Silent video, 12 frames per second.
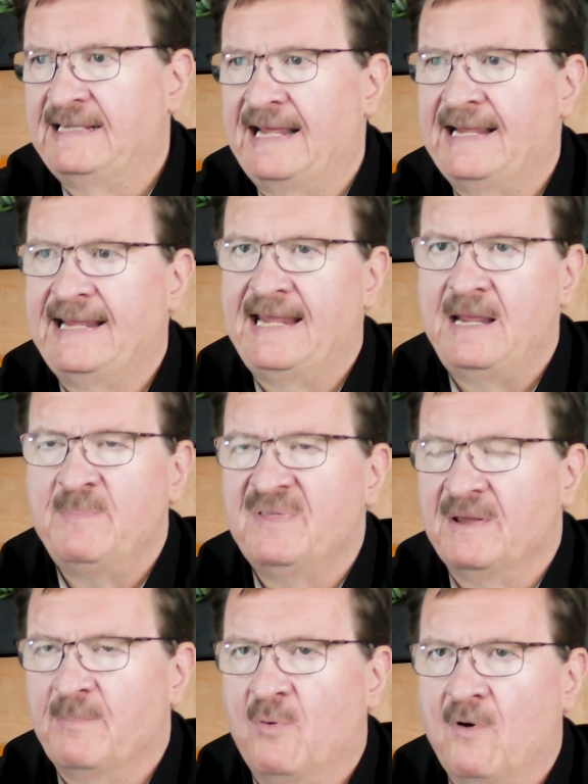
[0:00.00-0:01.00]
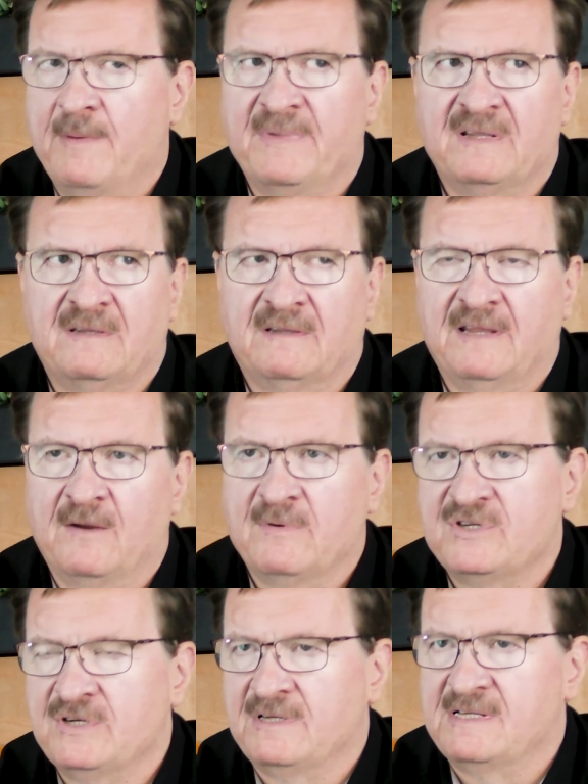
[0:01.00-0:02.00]
they keep the appointment that they
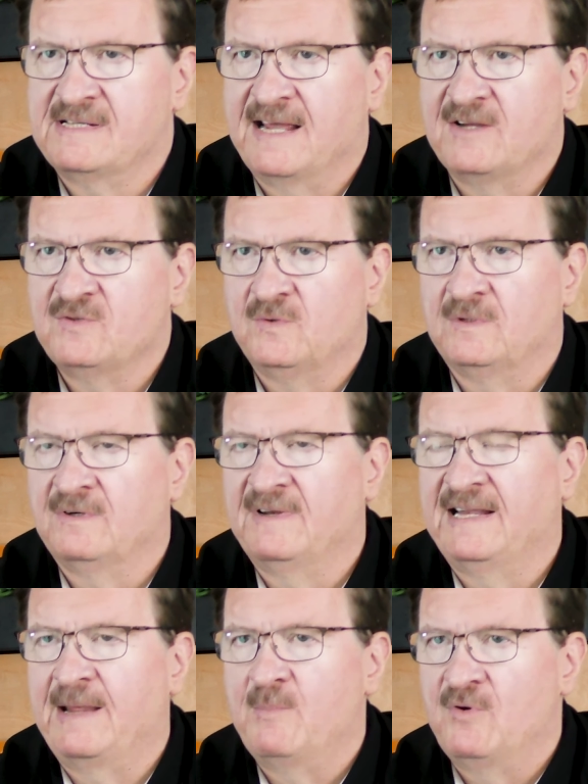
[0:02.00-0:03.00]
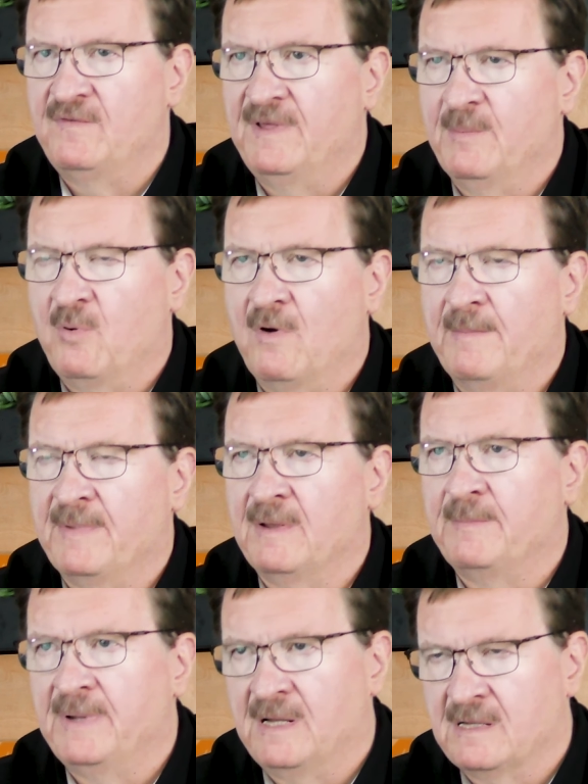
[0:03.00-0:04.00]
originally scheduled, or did they move the
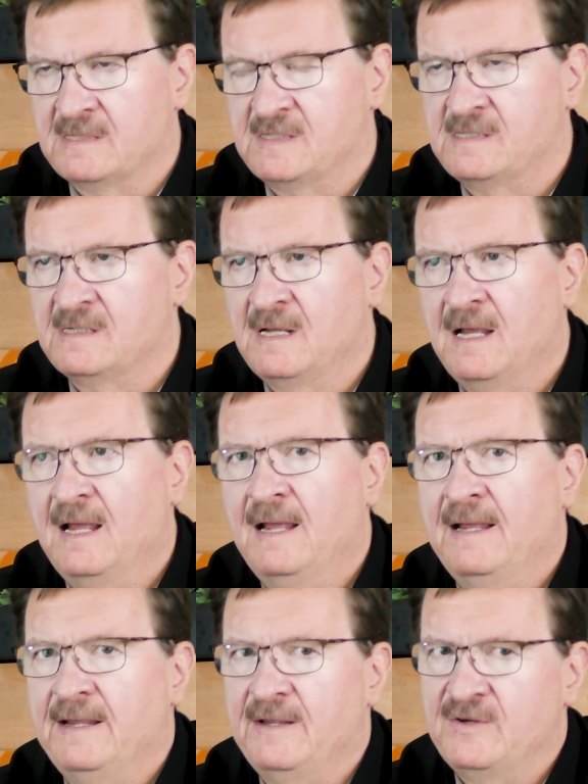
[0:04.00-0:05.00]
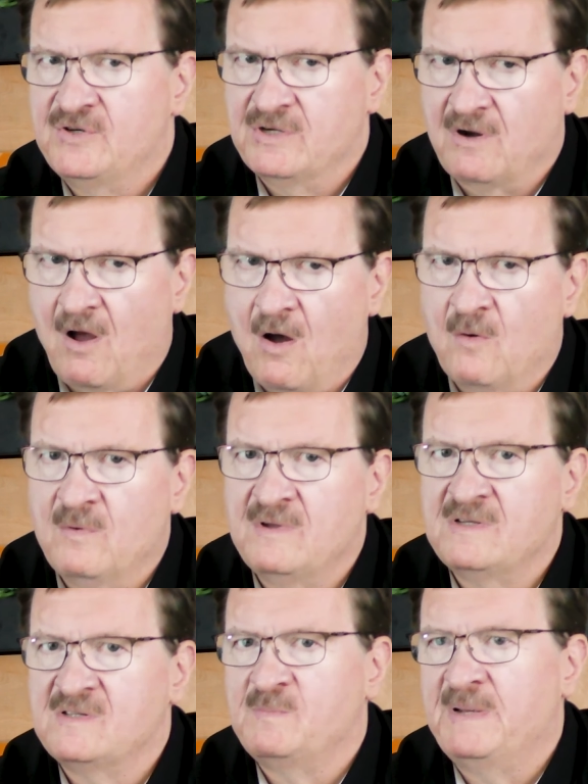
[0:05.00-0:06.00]
appointment? Because you should
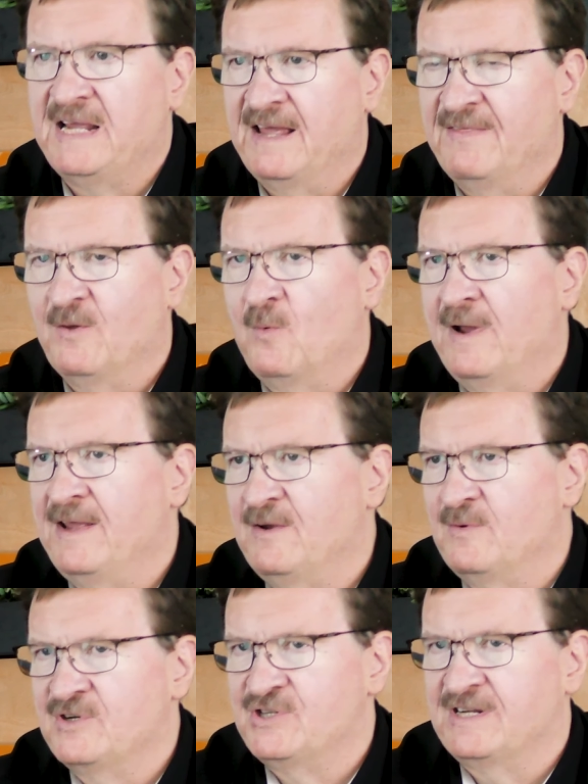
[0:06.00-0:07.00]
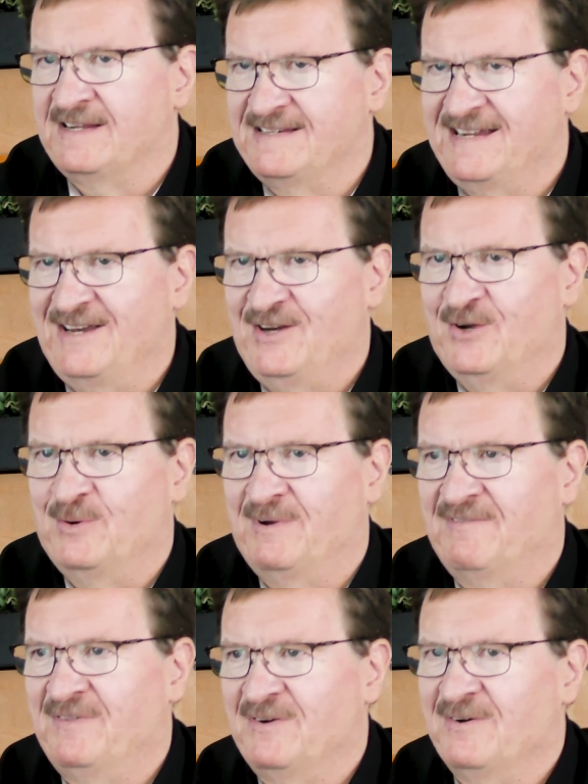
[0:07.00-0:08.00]
always begin the way you wish to continue.
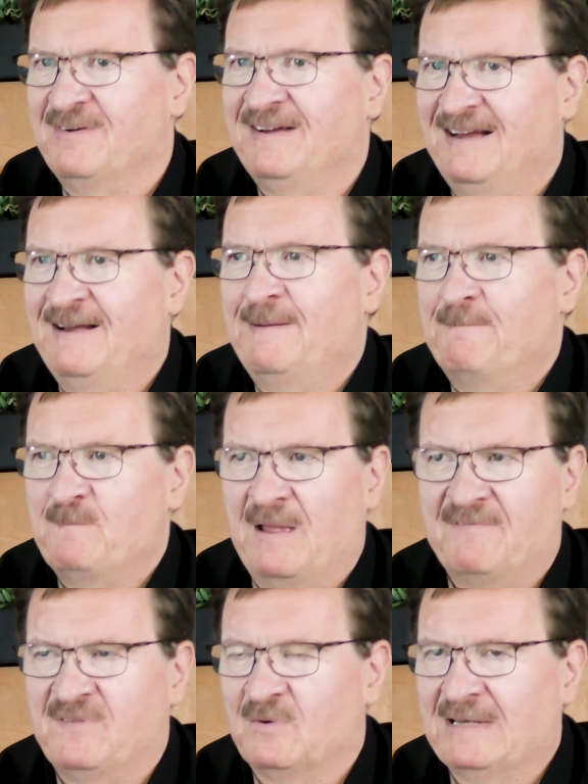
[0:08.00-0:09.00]
If they're